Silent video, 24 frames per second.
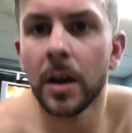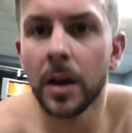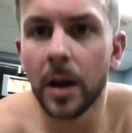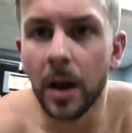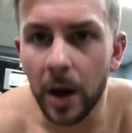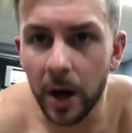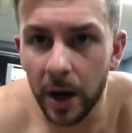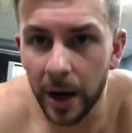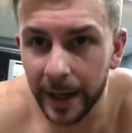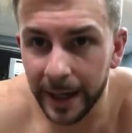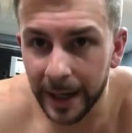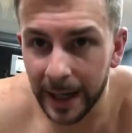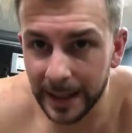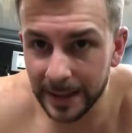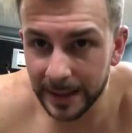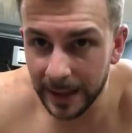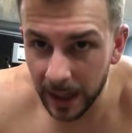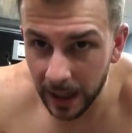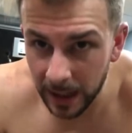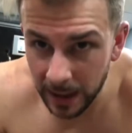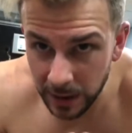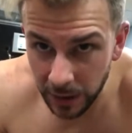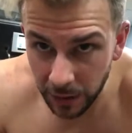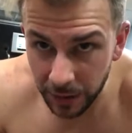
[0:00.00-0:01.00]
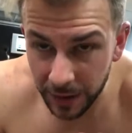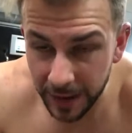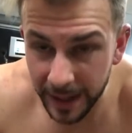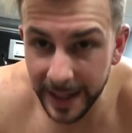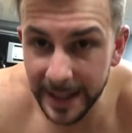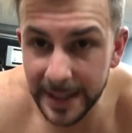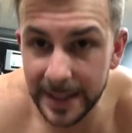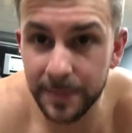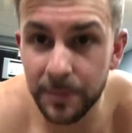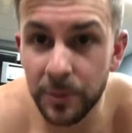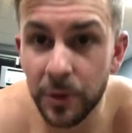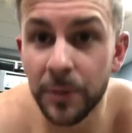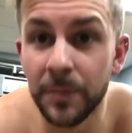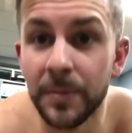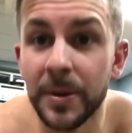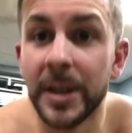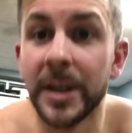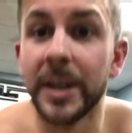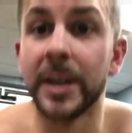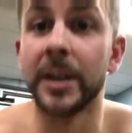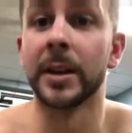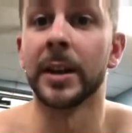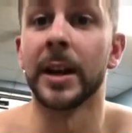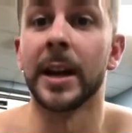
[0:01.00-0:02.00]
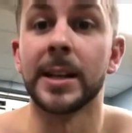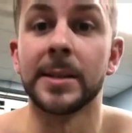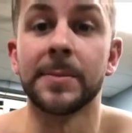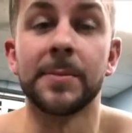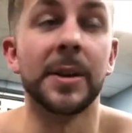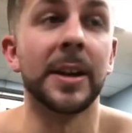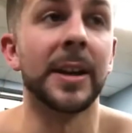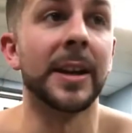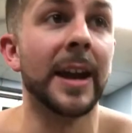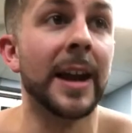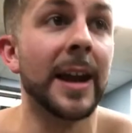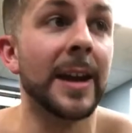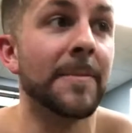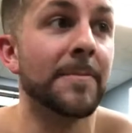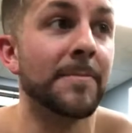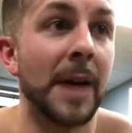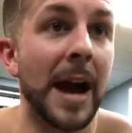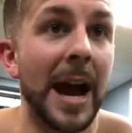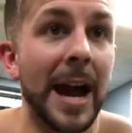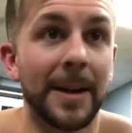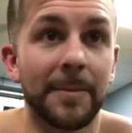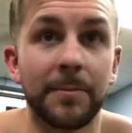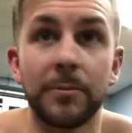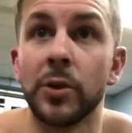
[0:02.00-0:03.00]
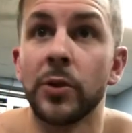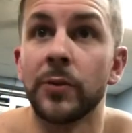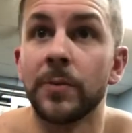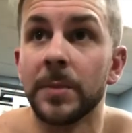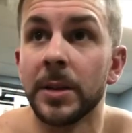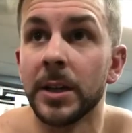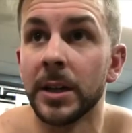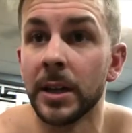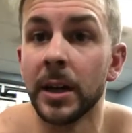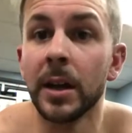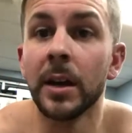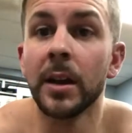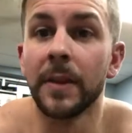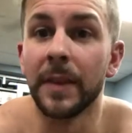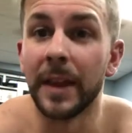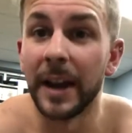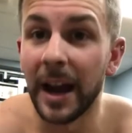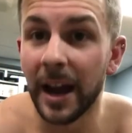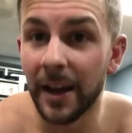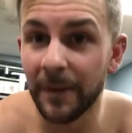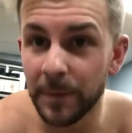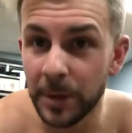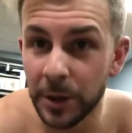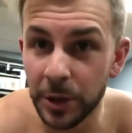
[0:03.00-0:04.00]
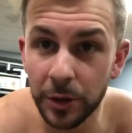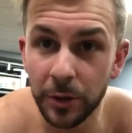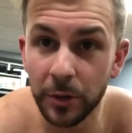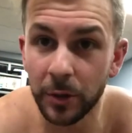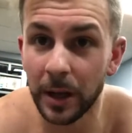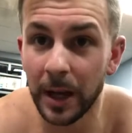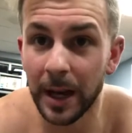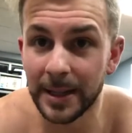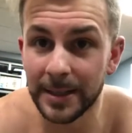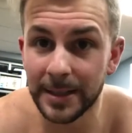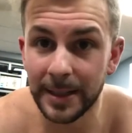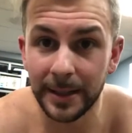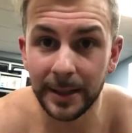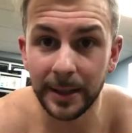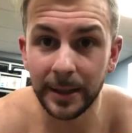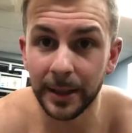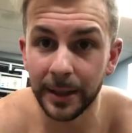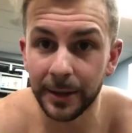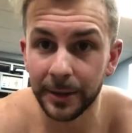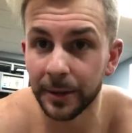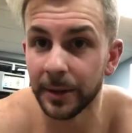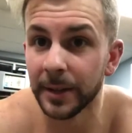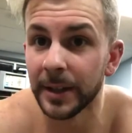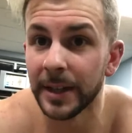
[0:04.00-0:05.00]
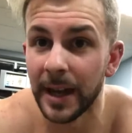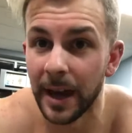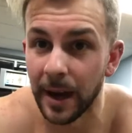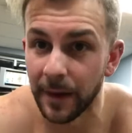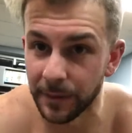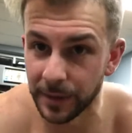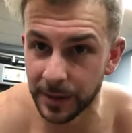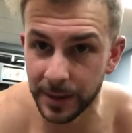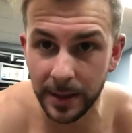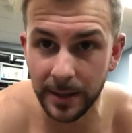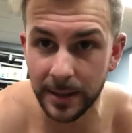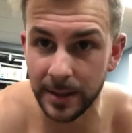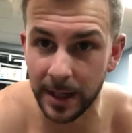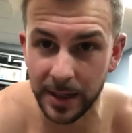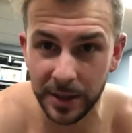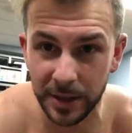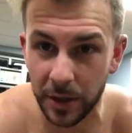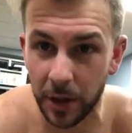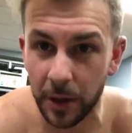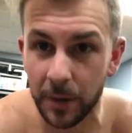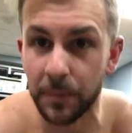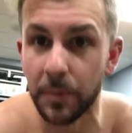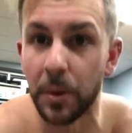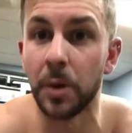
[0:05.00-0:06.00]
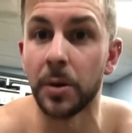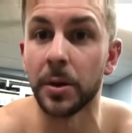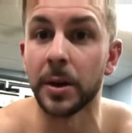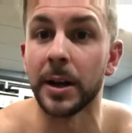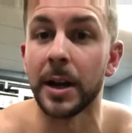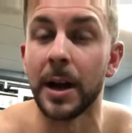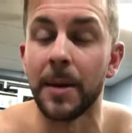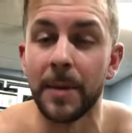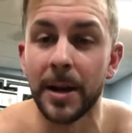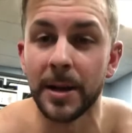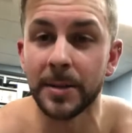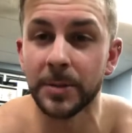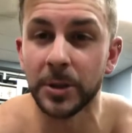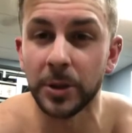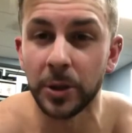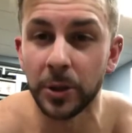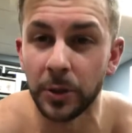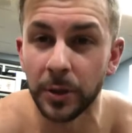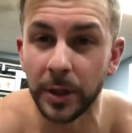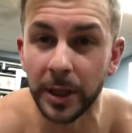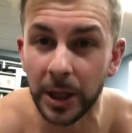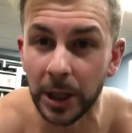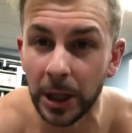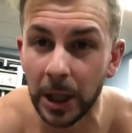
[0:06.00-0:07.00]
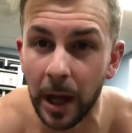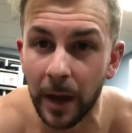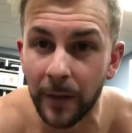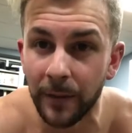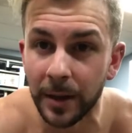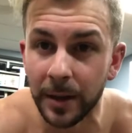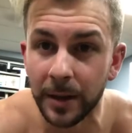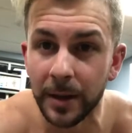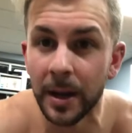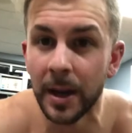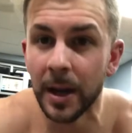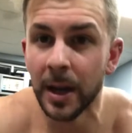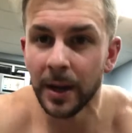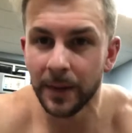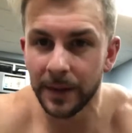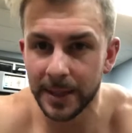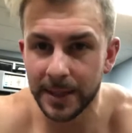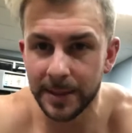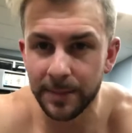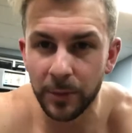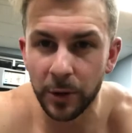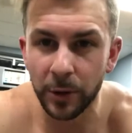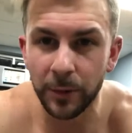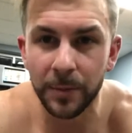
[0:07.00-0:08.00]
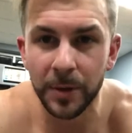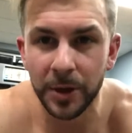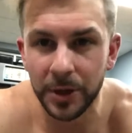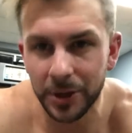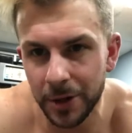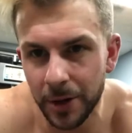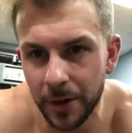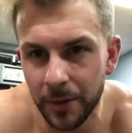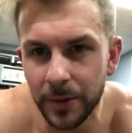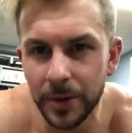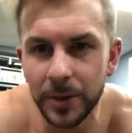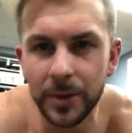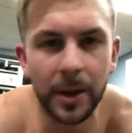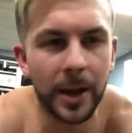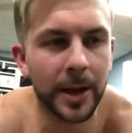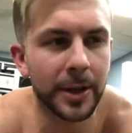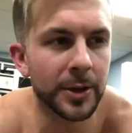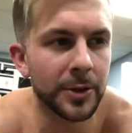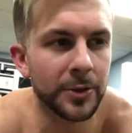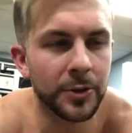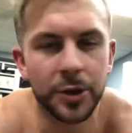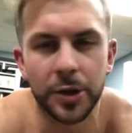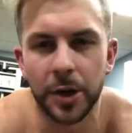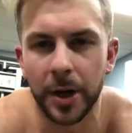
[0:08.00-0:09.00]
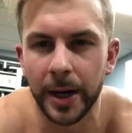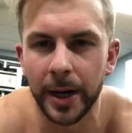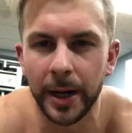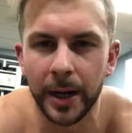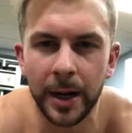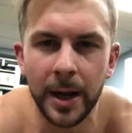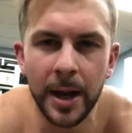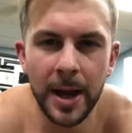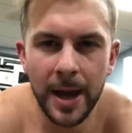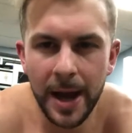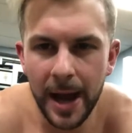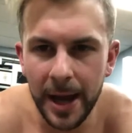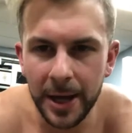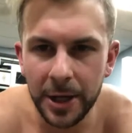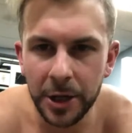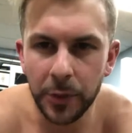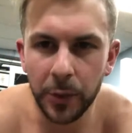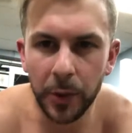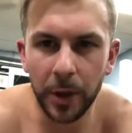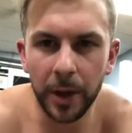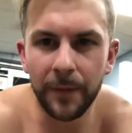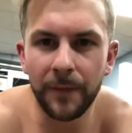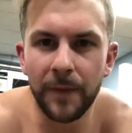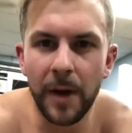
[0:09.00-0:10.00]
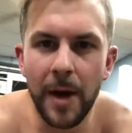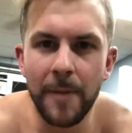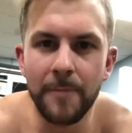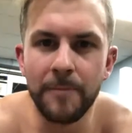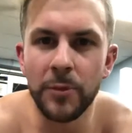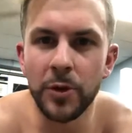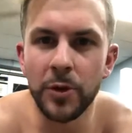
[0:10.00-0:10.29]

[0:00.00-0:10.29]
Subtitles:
All right, guys, so the next movement here has been a back movement that I've been utilizing literally ever since I started bulking. I'm absolutely loving this movement. You know when you train and you really find